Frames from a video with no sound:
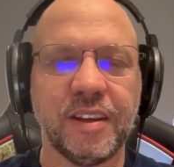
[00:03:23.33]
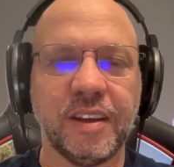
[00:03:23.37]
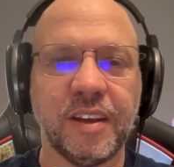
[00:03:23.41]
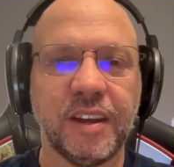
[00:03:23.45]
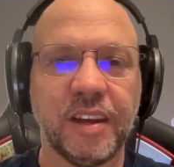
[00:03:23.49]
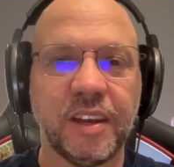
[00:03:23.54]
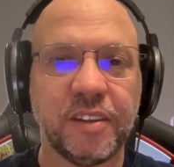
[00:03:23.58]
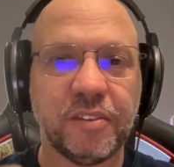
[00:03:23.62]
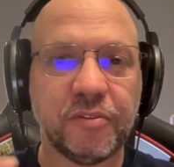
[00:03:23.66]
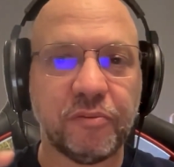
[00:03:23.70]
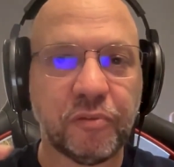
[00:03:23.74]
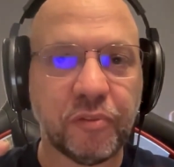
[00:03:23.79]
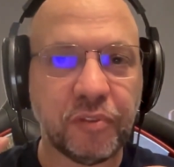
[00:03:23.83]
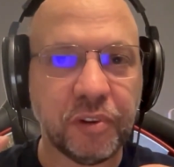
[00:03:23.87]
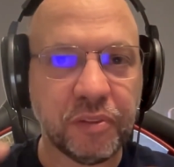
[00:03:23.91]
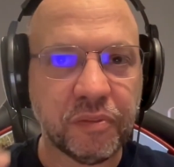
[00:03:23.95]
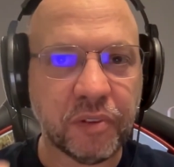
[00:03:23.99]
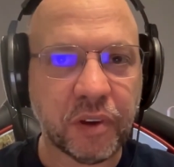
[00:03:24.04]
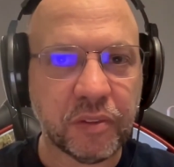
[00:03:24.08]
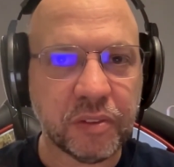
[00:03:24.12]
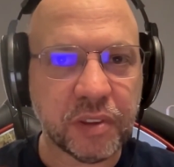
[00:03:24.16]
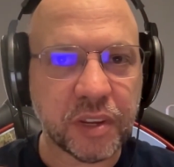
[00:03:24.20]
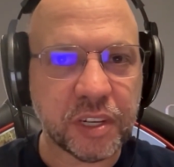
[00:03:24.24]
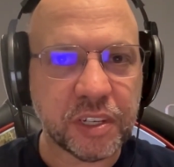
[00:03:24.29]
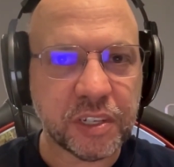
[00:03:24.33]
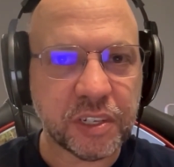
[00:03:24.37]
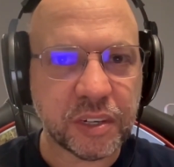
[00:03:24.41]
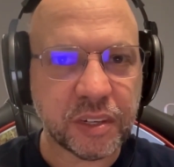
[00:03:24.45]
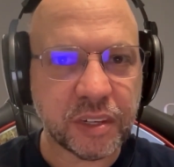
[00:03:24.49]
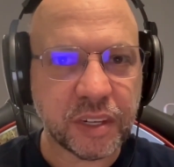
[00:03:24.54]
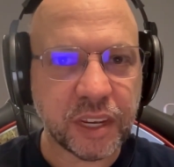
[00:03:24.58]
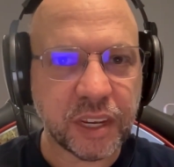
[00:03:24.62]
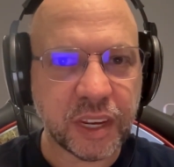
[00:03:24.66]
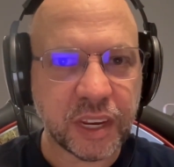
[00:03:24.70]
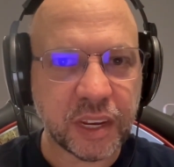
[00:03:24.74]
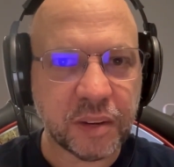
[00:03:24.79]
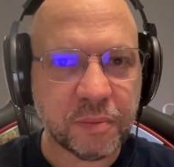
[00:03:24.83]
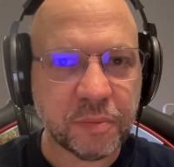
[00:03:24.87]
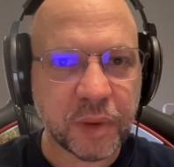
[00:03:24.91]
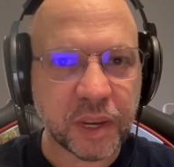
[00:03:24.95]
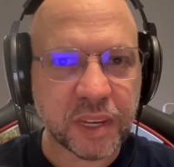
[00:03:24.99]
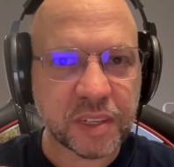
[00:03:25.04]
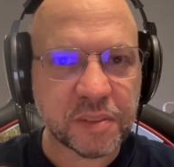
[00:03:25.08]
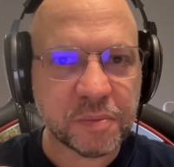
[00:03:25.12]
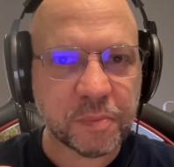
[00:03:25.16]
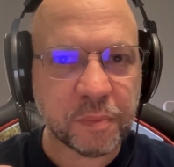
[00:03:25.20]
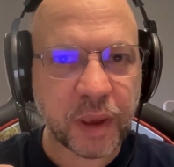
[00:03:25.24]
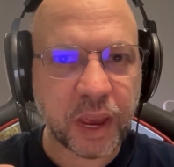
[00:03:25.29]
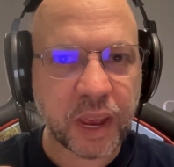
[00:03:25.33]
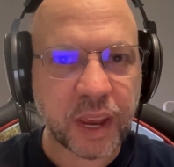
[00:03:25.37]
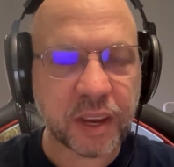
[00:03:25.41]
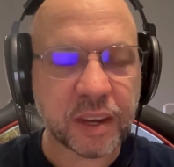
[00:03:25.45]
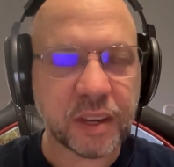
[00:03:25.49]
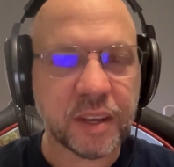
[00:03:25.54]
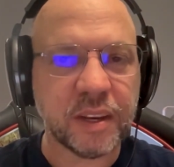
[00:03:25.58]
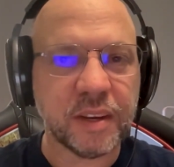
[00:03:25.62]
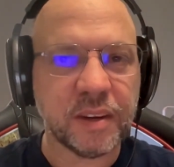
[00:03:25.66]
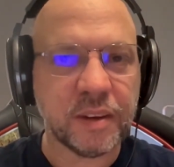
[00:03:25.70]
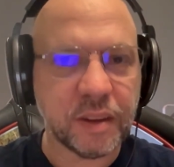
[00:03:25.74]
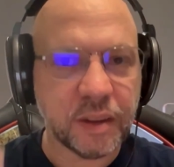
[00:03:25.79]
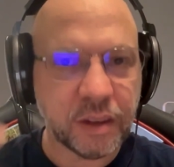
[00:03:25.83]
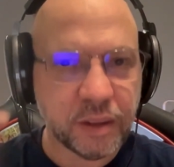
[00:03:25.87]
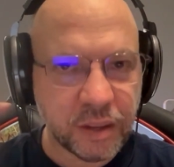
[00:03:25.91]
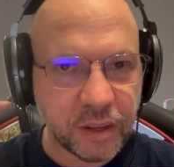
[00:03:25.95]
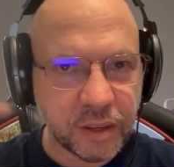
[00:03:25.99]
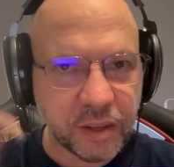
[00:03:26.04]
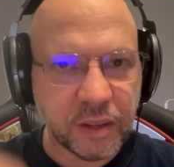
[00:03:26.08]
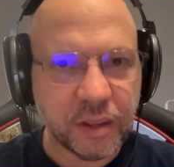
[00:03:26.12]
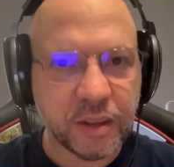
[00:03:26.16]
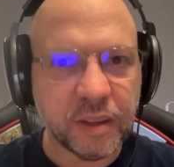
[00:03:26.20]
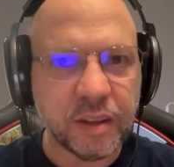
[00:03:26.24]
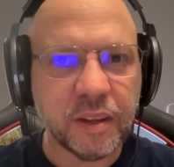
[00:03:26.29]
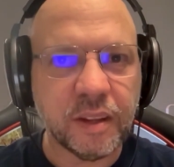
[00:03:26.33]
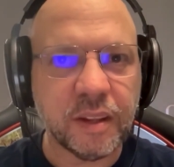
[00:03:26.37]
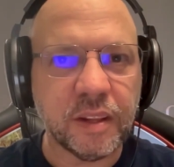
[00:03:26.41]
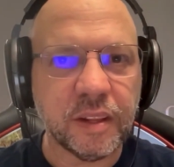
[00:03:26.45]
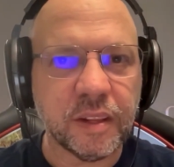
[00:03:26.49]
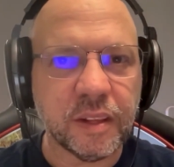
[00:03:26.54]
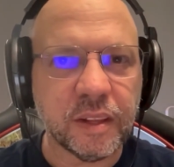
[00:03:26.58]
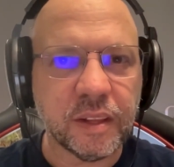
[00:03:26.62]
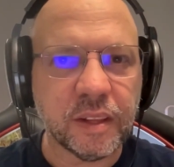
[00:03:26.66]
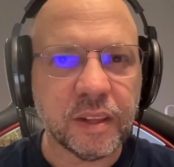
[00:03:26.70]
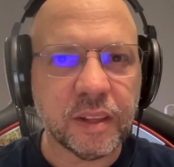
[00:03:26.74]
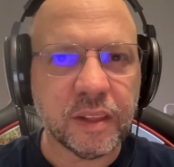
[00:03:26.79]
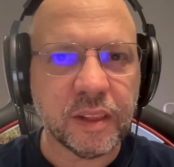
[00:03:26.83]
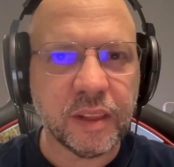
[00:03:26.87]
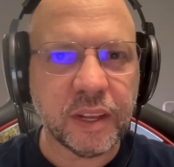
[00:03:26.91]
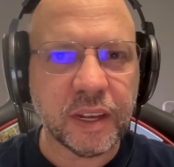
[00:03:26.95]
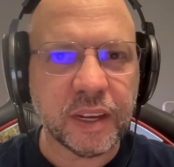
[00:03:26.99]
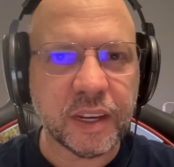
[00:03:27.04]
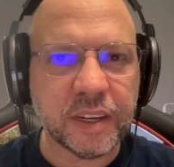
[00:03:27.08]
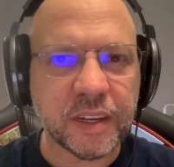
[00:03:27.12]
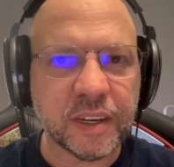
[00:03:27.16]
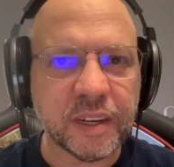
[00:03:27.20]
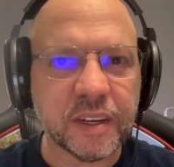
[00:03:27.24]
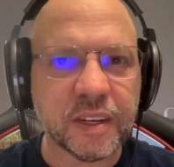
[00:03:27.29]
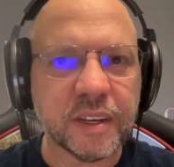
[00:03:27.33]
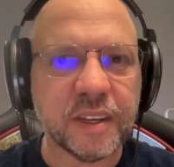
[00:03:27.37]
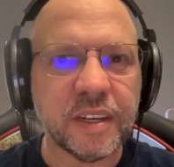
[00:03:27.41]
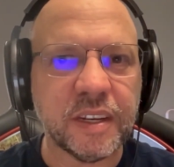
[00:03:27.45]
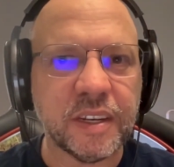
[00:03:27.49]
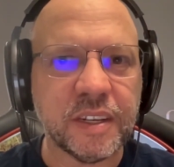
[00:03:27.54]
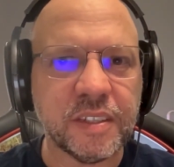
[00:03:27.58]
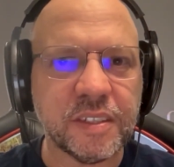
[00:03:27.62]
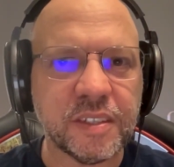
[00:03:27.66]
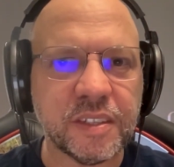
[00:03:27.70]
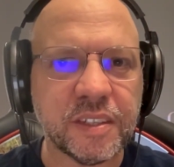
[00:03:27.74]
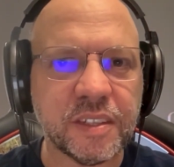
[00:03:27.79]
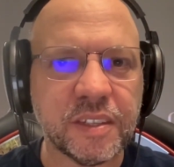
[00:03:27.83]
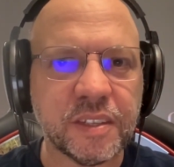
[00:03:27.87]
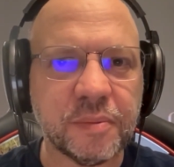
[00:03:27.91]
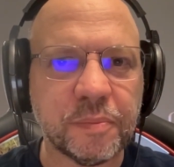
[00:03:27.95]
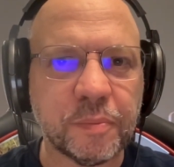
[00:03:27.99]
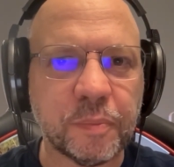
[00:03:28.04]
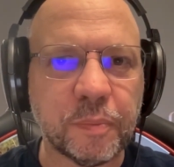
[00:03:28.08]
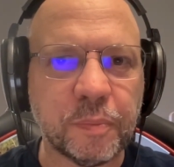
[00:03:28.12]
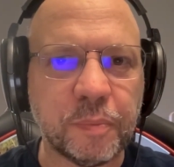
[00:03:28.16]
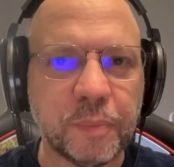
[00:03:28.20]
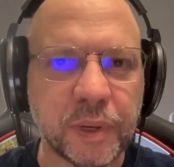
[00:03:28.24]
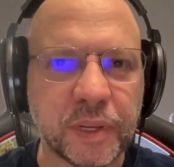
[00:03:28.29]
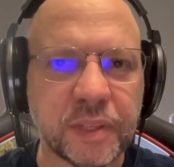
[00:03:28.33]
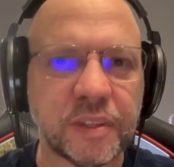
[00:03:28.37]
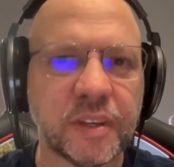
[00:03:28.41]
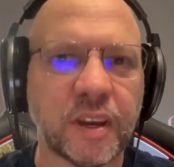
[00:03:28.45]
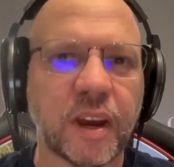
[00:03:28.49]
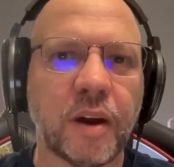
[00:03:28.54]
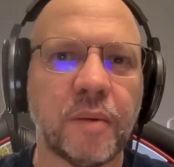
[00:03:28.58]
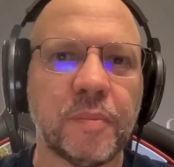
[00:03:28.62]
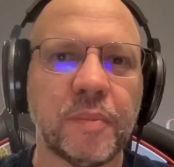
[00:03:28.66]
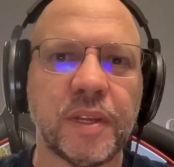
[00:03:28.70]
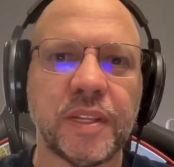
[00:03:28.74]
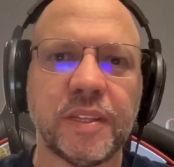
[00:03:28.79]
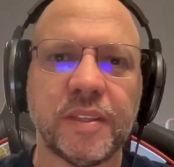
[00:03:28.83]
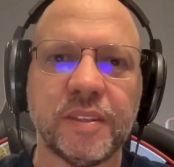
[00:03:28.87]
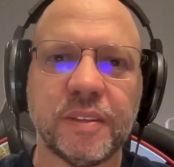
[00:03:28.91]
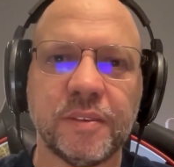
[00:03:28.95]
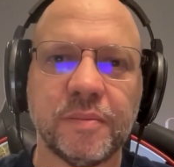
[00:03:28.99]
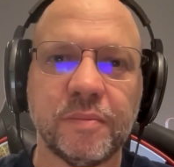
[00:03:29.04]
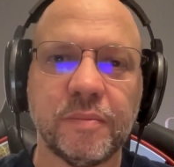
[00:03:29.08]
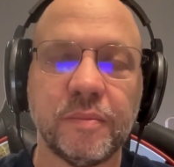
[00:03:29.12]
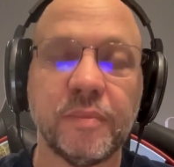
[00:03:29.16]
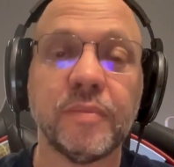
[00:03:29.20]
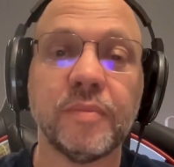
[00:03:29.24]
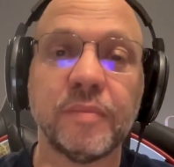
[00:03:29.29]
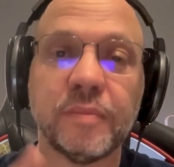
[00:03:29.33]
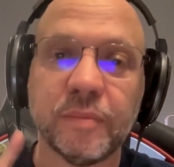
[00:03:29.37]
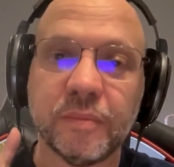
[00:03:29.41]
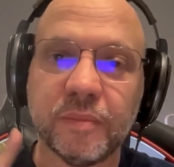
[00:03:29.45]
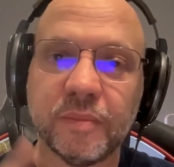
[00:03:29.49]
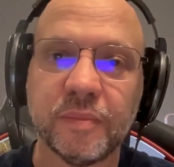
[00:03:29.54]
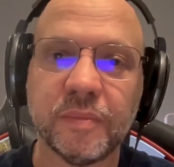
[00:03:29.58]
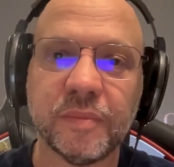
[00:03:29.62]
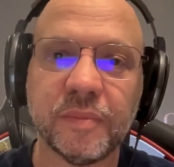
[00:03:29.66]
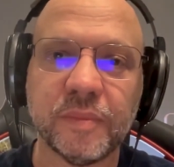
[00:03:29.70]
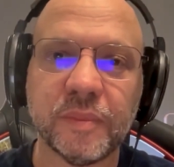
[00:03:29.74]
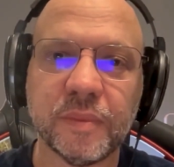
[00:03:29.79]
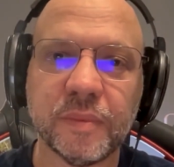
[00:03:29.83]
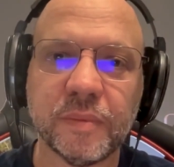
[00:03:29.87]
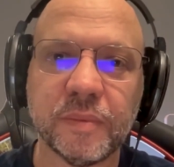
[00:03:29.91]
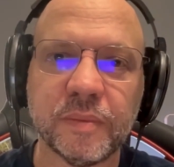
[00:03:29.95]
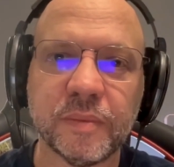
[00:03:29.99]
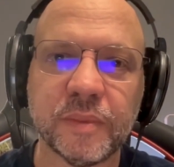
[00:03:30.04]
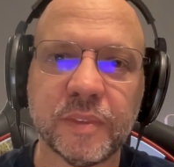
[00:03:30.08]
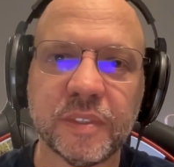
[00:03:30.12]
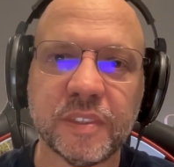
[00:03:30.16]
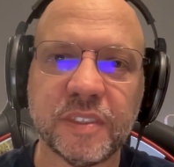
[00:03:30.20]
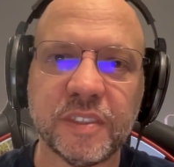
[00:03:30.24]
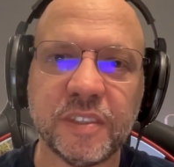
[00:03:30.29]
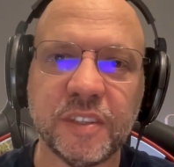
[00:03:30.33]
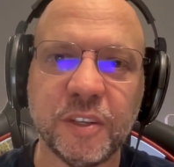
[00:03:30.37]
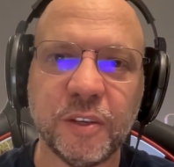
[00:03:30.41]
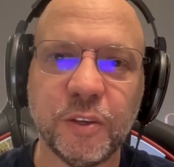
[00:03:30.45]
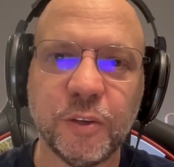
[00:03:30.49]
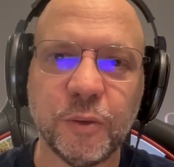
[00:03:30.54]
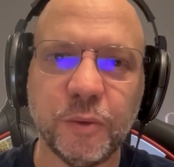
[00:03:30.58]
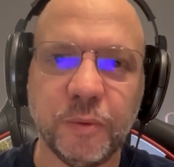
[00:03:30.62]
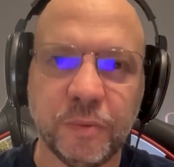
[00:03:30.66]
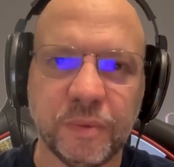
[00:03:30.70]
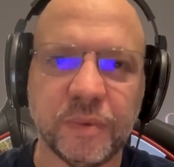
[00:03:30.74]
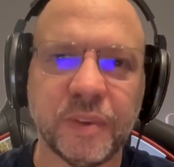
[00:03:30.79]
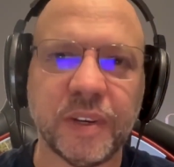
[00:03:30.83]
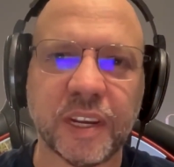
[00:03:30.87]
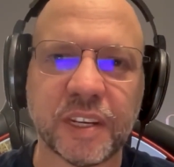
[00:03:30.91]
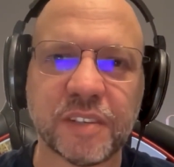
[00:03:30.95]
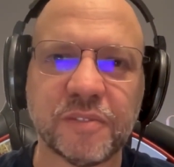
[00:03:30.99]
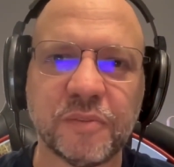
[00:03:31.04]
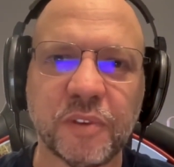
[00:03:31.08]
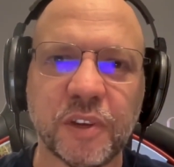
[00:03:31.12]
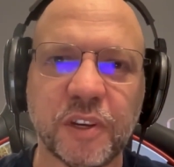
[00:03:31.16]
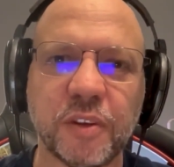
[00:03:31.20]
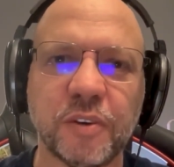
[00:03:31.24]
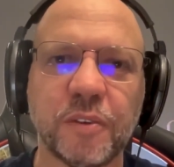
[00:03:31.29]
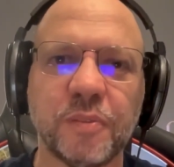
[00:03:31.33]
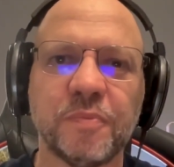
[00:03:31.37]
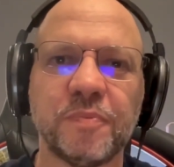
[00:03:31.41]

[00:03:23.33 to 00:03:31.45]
And free foundation kick and bass pack, link is in the pinned comment. See you next video.